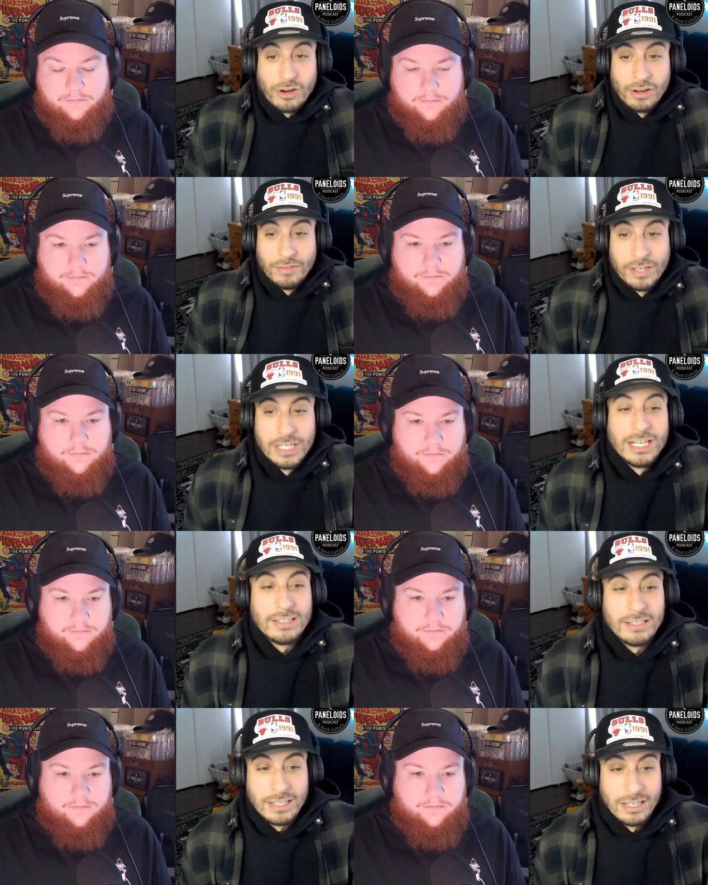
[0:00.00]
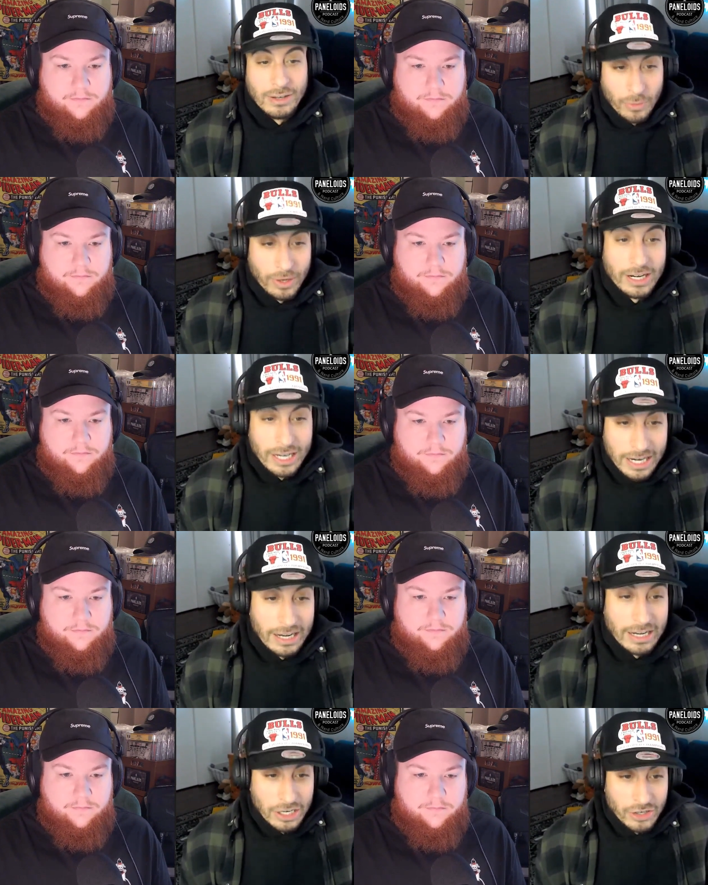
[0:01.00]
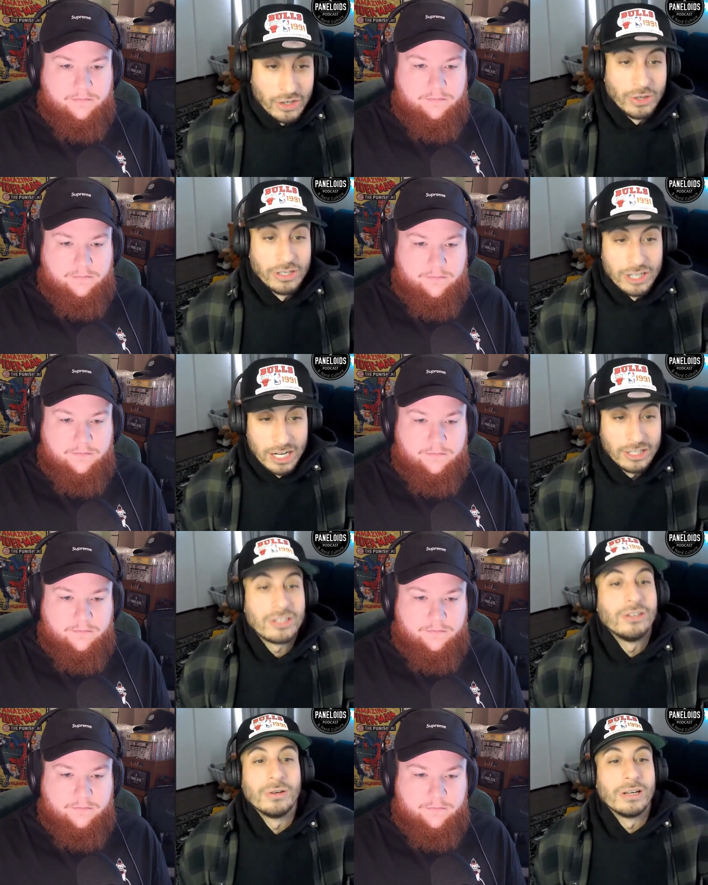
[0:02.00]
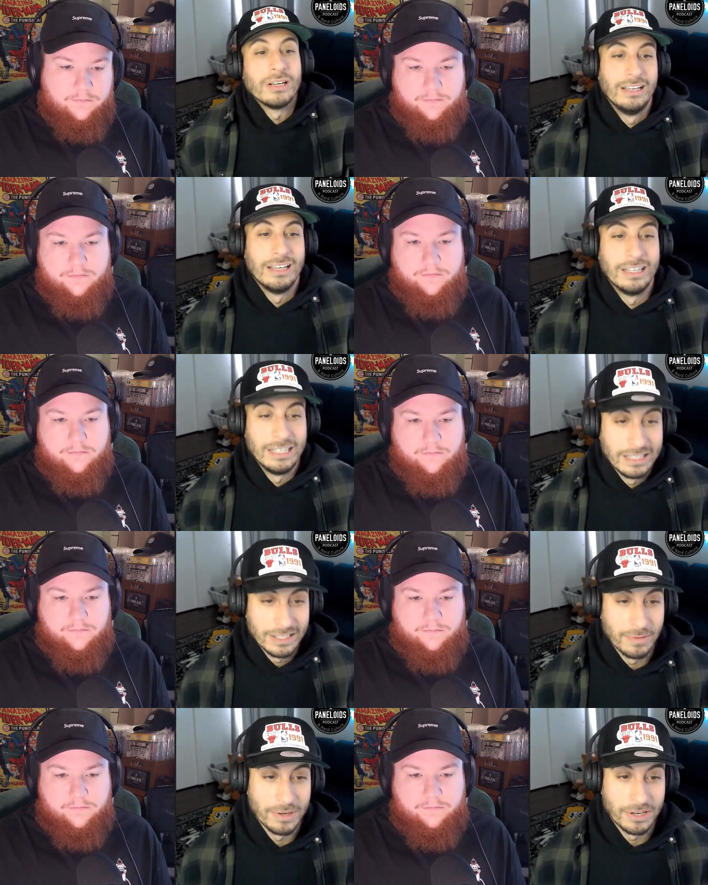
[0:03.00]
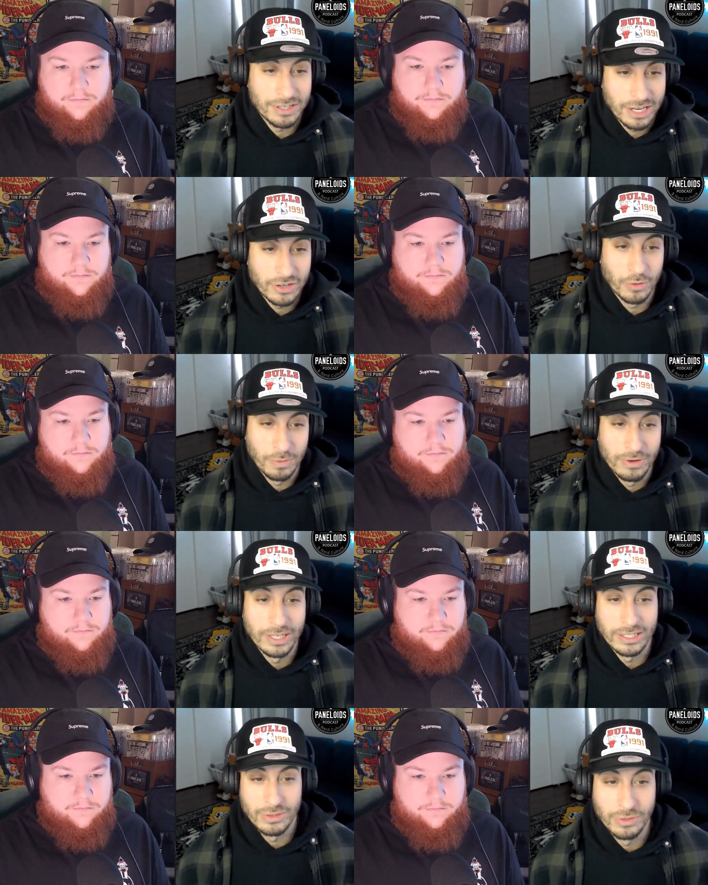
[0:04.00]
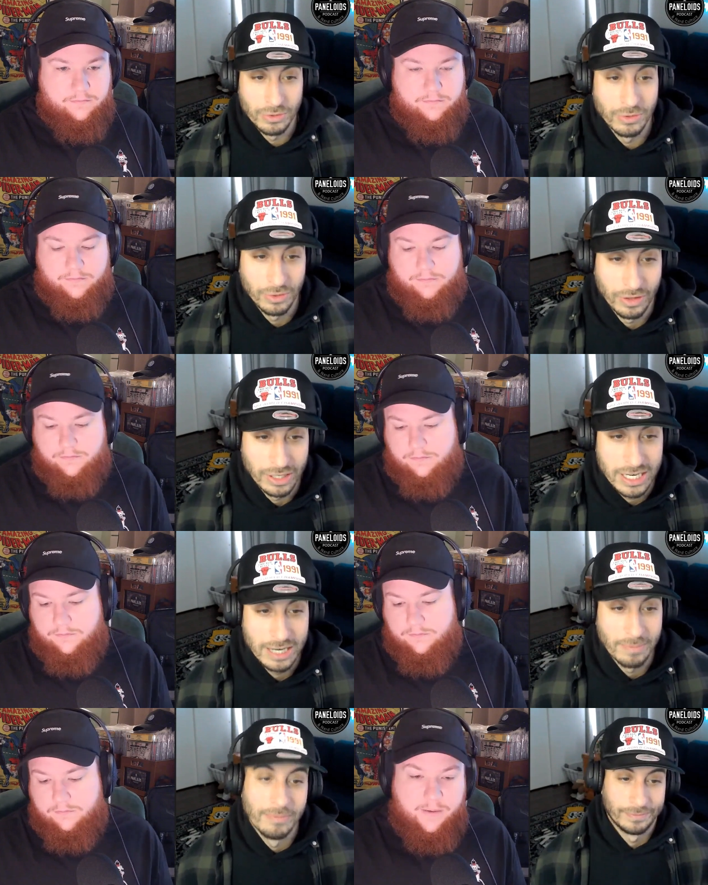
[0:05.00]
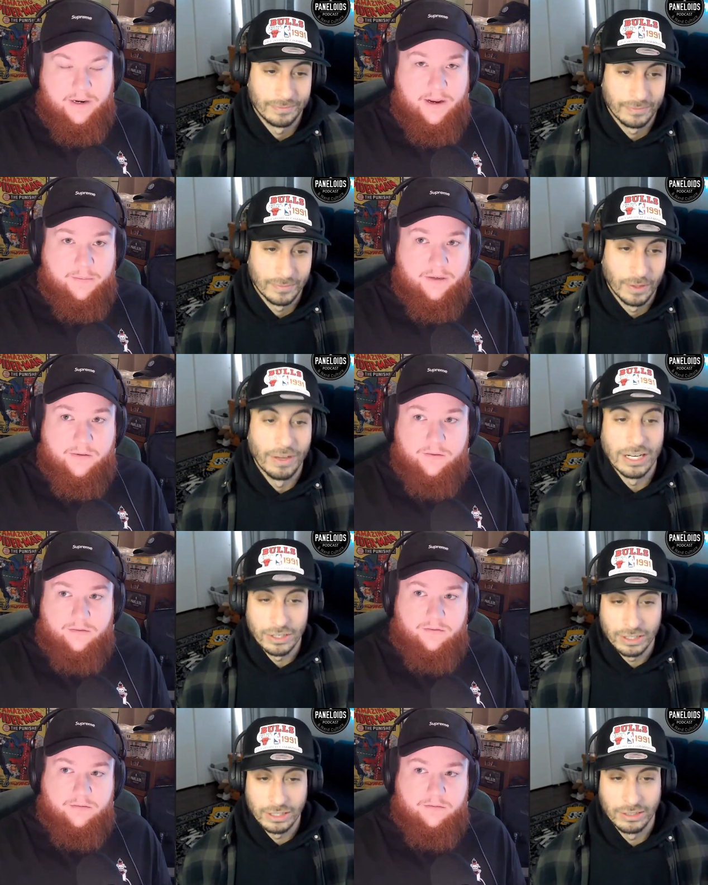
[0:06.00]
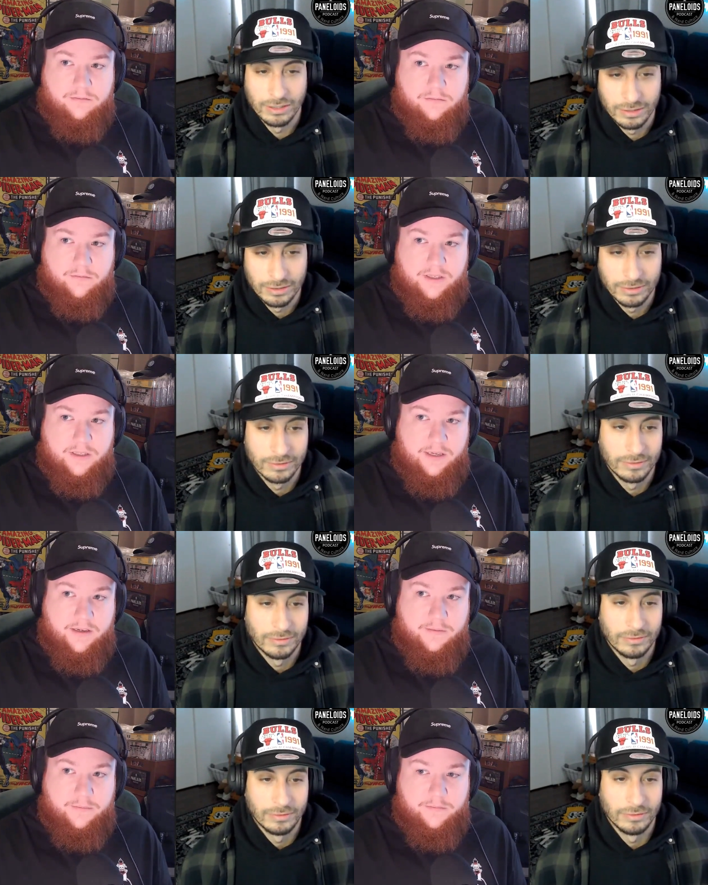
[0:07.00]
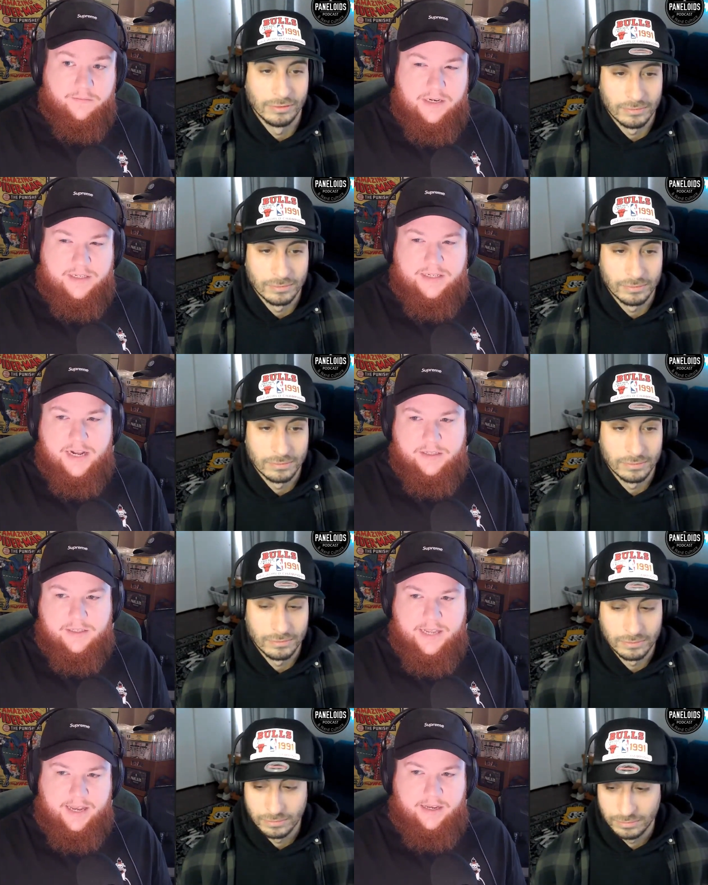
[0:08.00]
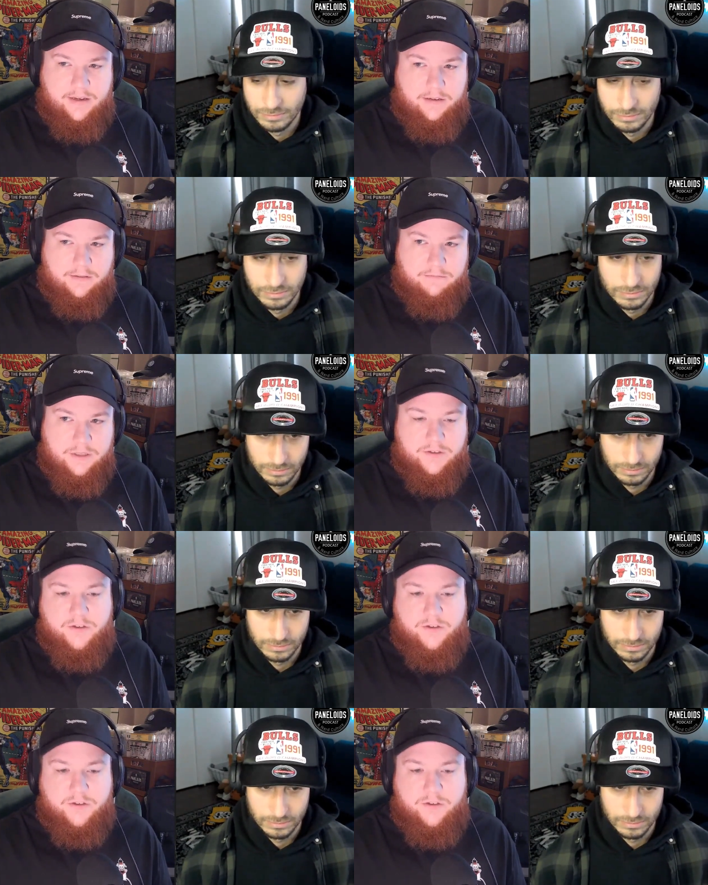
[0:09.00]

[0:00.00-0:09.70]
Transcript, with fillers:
Speaker 1: of the justice league we're gonna get an intro to john stewart and he's gonna be your central point to the team
Speaker 2: i mean i'd eventually. be cool with him in a sense taking the